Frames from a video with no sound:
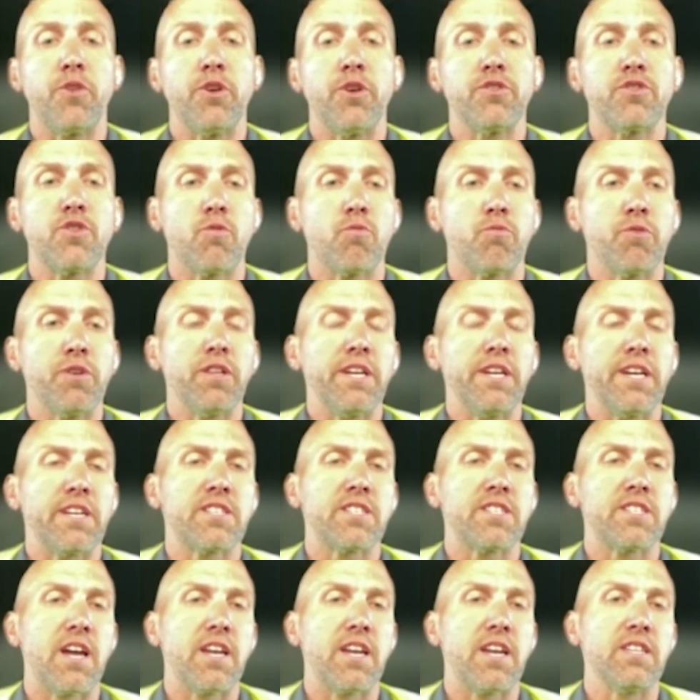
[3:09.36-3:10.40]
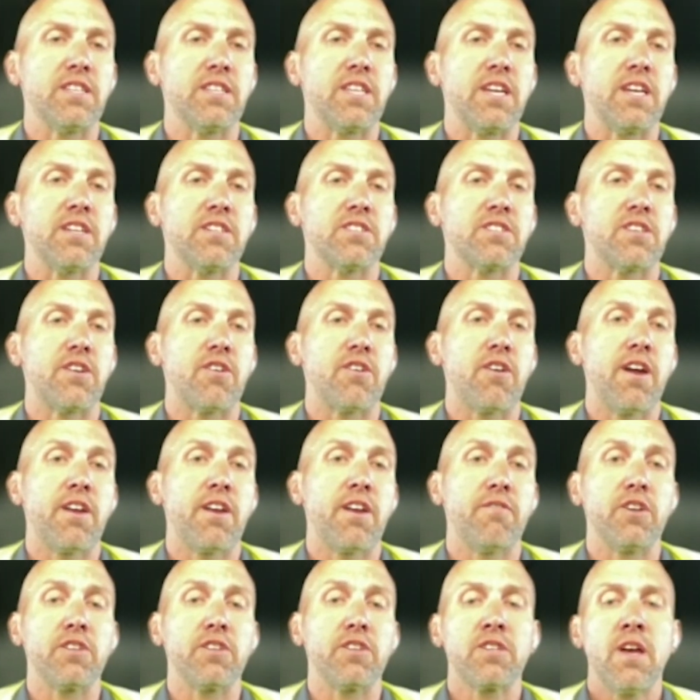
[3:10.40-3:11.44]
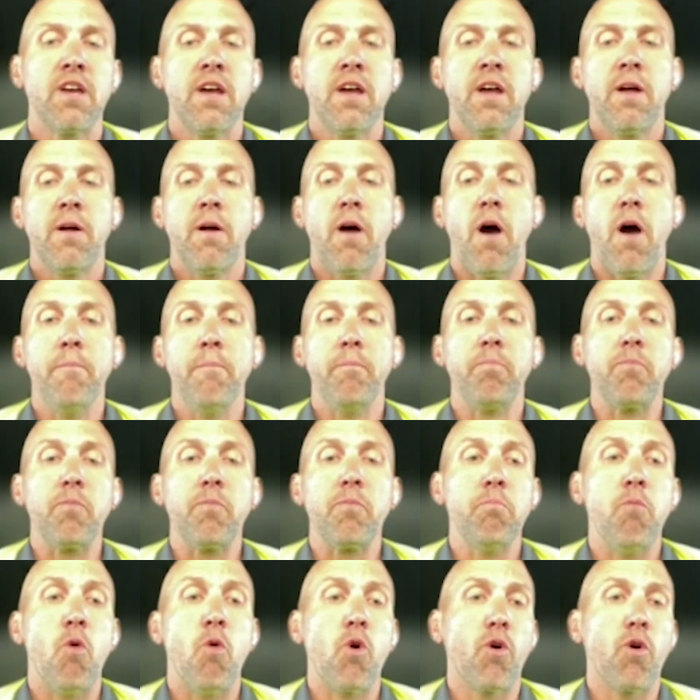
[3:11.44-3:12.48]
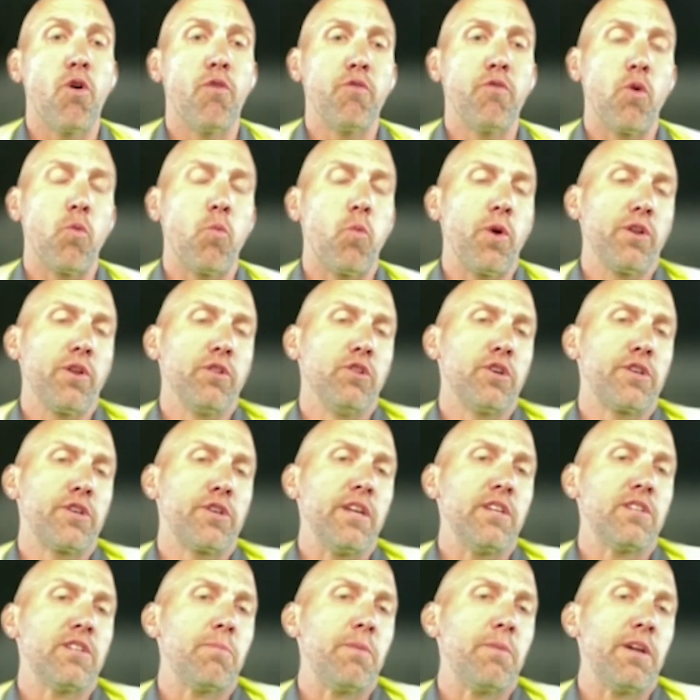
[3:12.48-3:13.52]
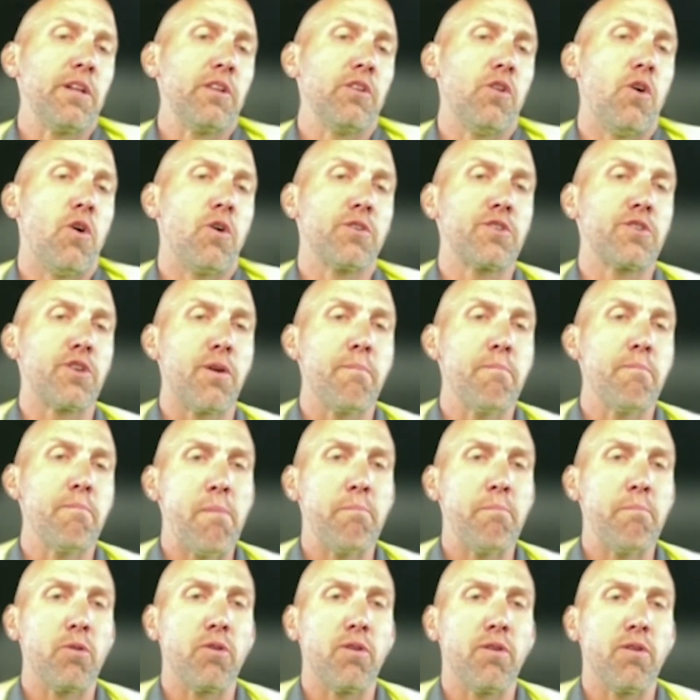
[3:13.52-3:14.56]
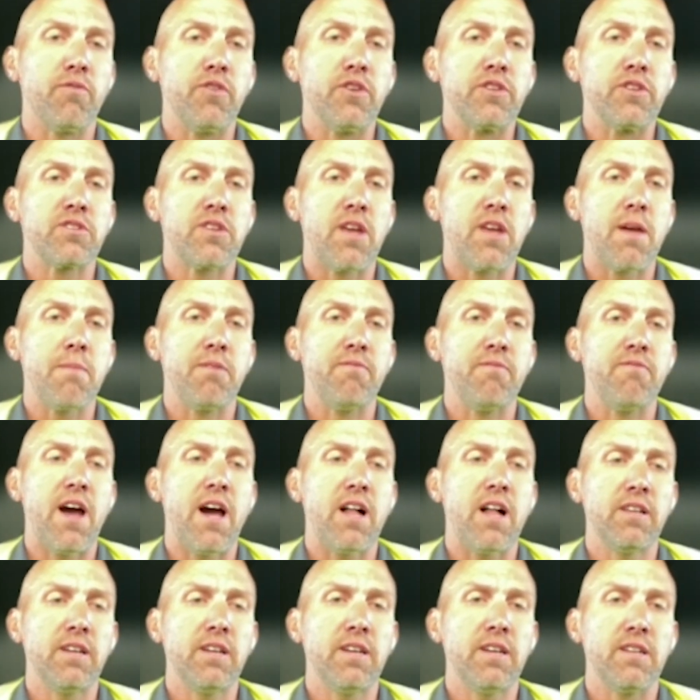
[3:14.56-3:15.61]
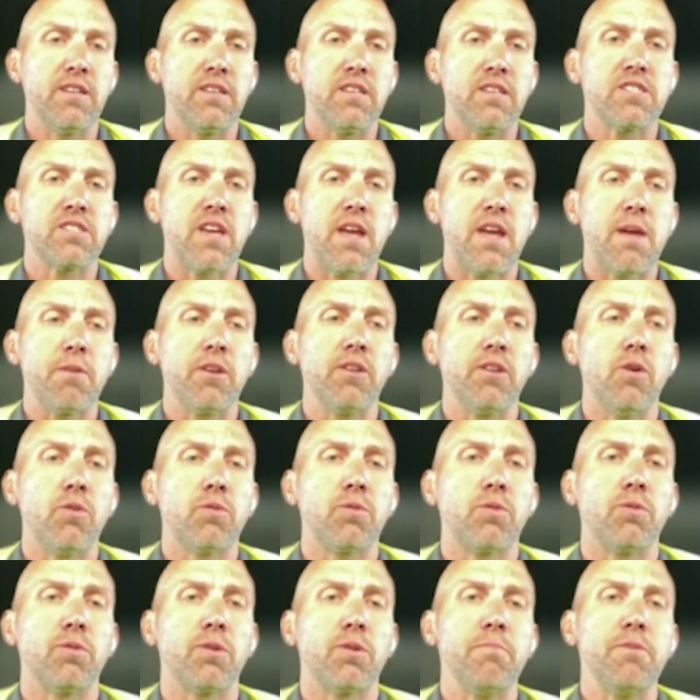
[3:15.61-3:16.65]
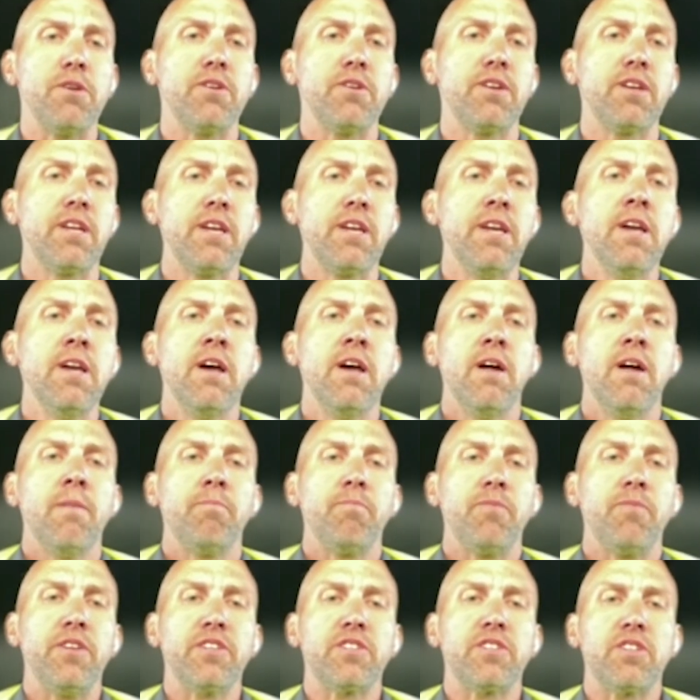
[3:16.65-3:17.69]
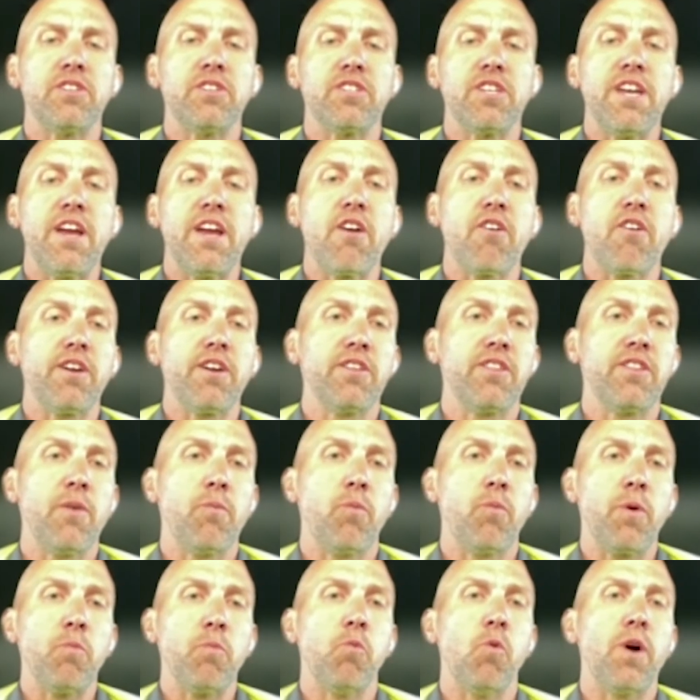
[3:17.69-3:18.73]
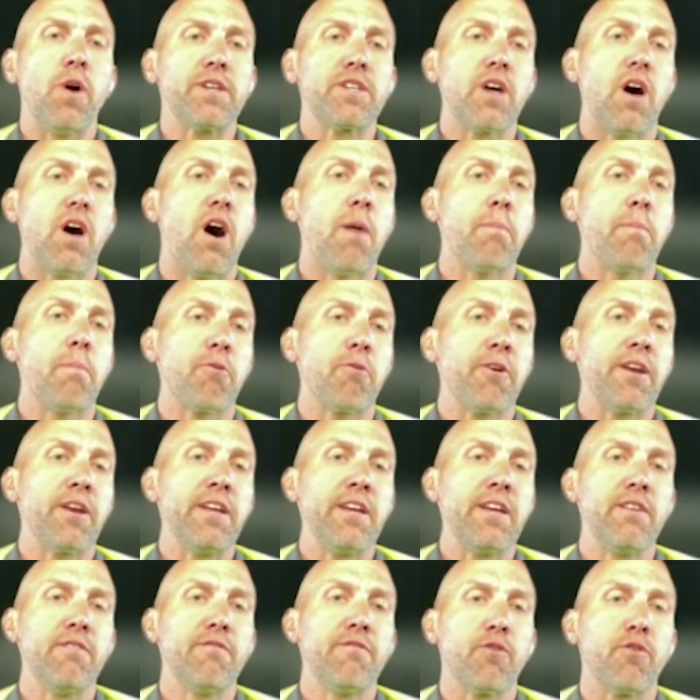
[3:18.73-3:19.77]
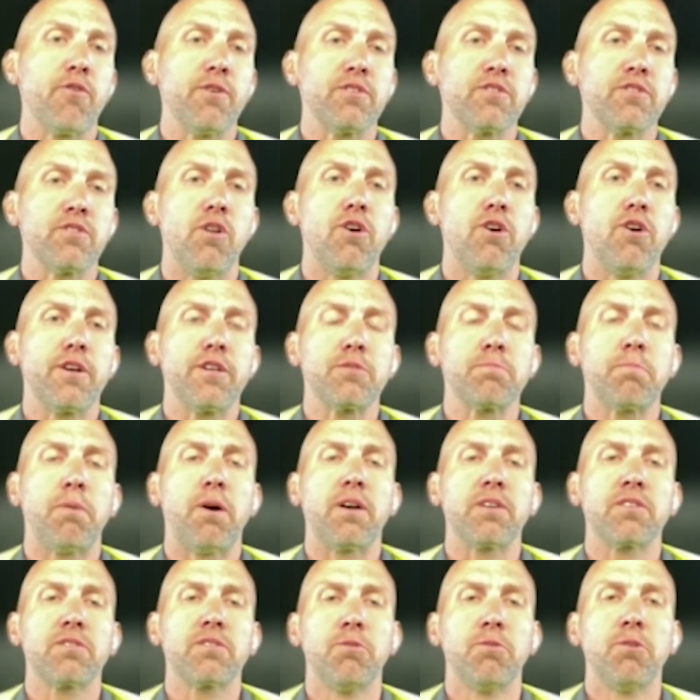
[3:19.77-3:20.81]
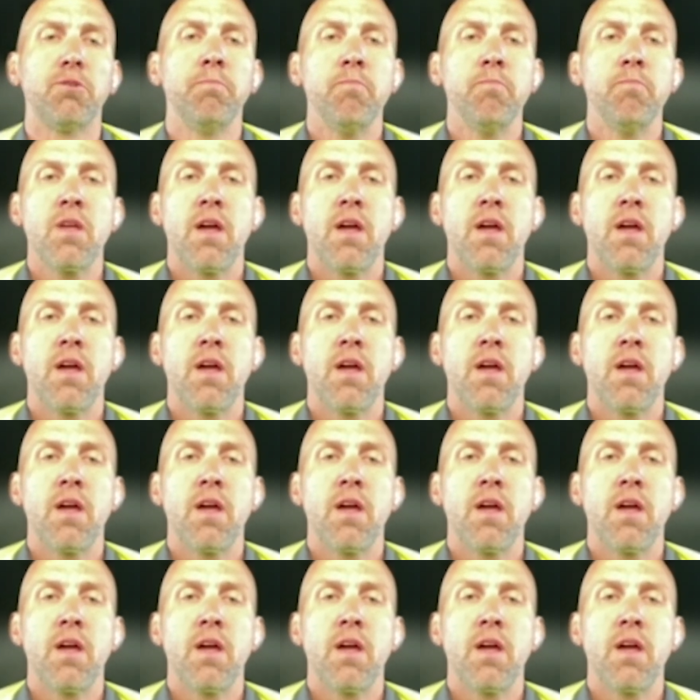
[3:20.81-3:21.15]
those are really exciting things that are ahead of us. Um, moreover, we're looking to be a long-term member of the Salmon Valley and the salmon local community. This is an area that we want to operate in for as long as possible,